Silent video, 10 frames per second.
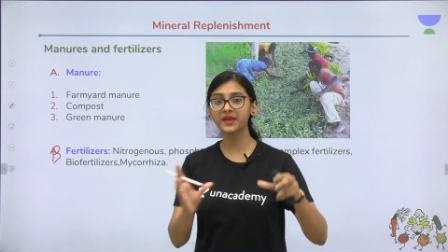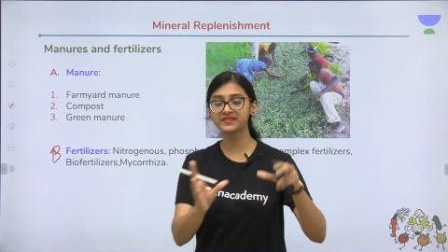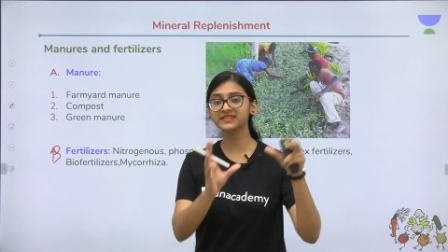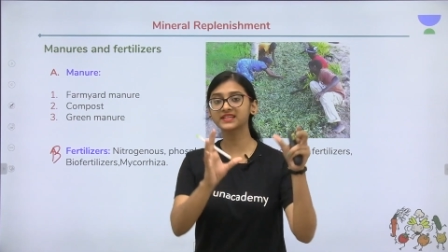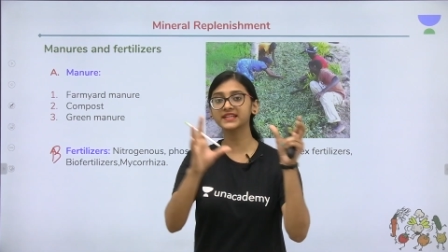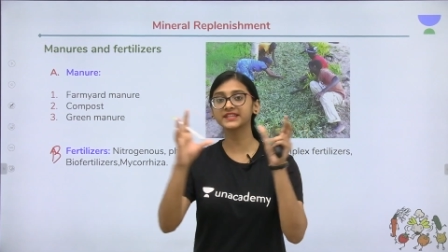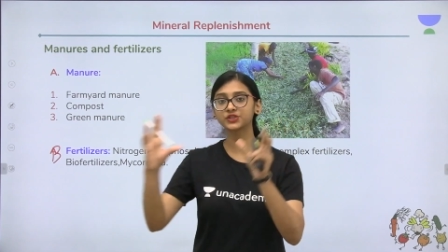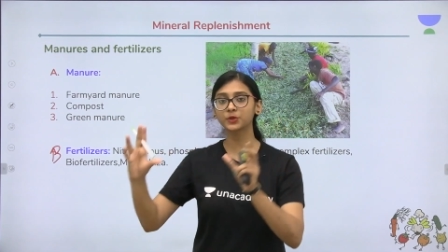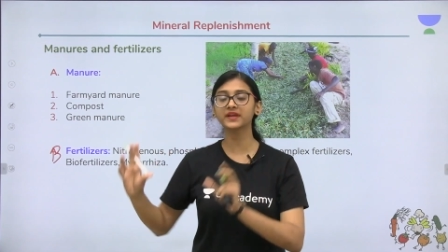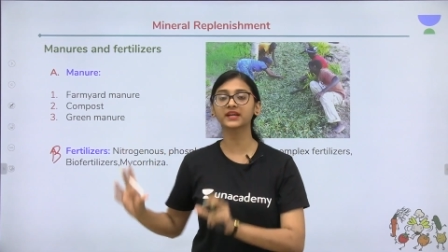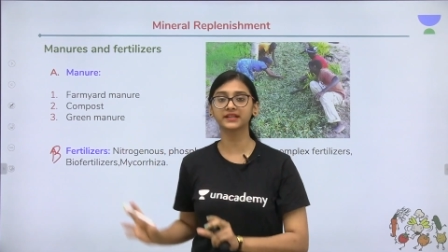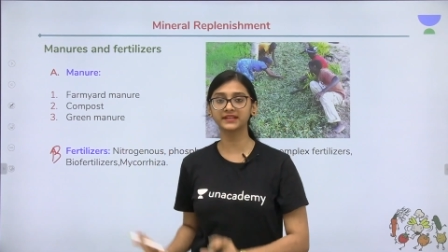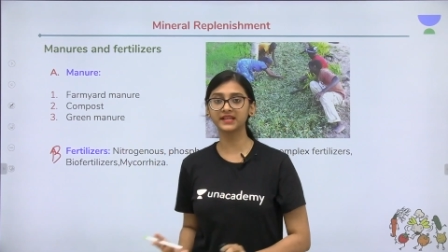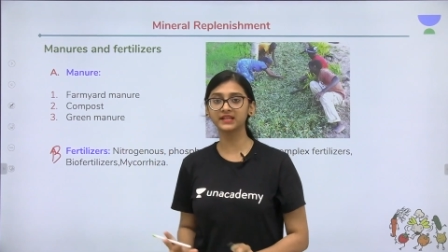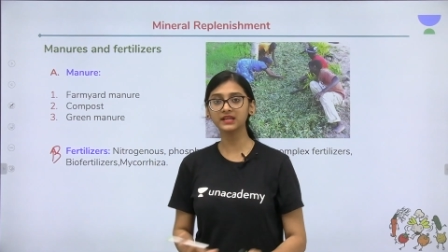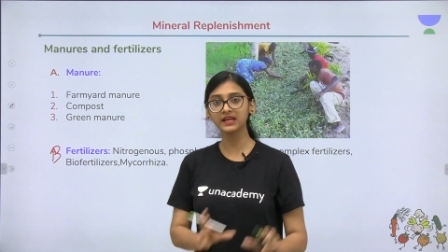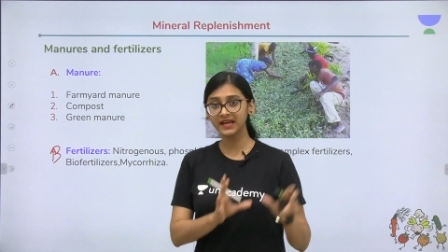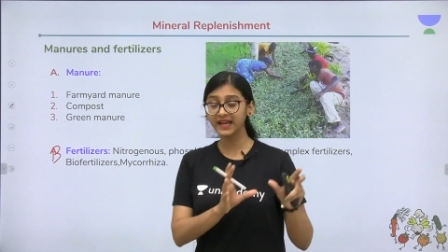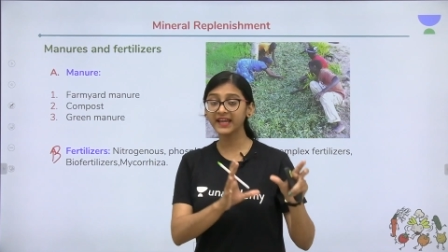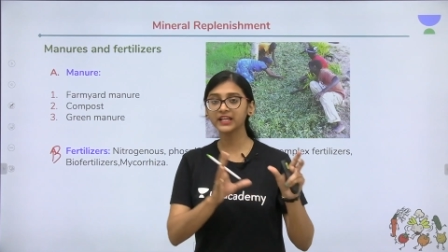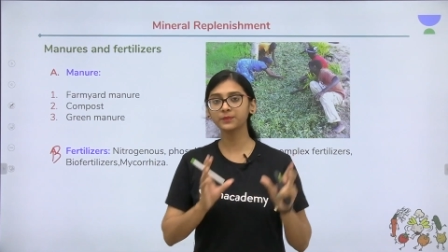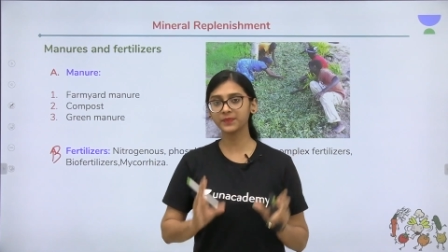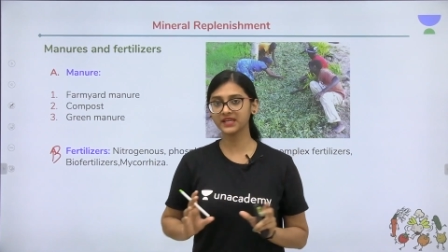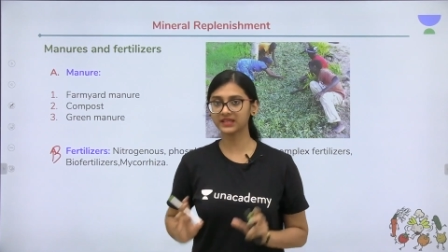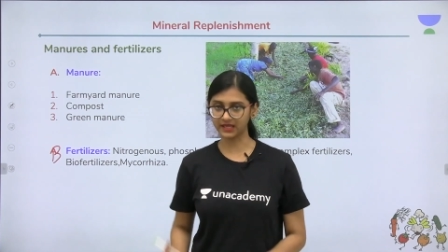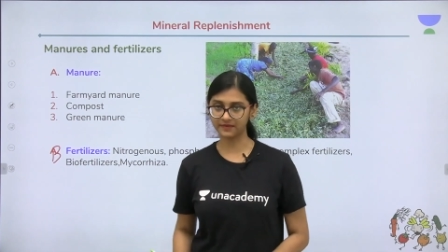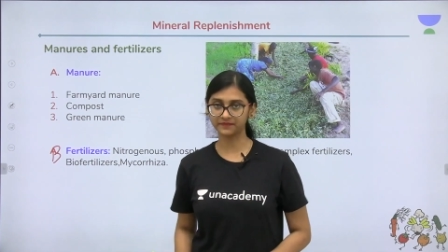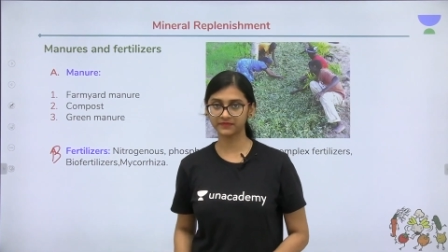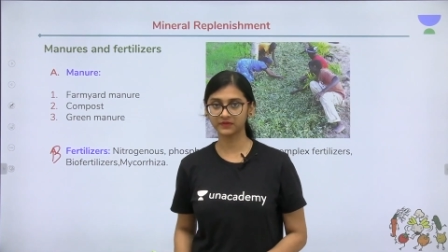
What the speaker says: Basically, it should be containing NPK.